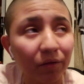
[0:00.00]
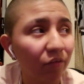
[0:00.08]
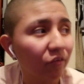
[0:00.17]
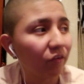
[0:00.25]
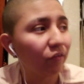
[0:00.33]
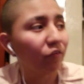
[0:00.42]

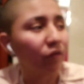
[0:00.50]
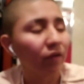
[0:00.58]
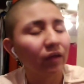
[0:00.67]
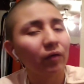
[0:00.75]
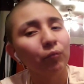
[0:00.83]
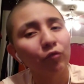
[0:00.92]
because he
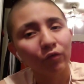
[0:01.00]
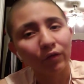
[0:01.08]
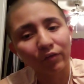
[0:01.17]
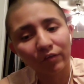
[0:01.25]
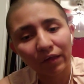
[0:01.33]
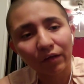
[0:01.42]
took him
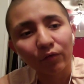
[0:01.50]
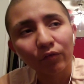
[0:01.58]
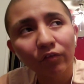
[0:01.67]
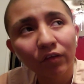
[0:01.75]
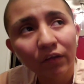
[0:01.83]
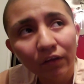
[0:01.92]
to his
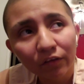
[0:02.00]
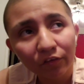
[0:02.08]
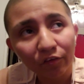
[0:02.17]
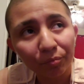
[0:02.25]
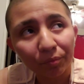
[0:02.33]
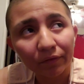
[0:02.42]
house
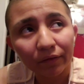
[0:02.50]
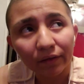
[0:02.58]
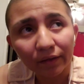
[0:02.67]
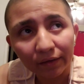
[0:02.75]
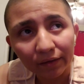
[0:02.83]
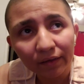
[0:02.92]
to spend
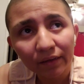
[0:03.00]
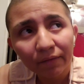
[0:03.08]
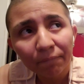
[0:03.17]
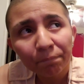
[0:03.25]
the night.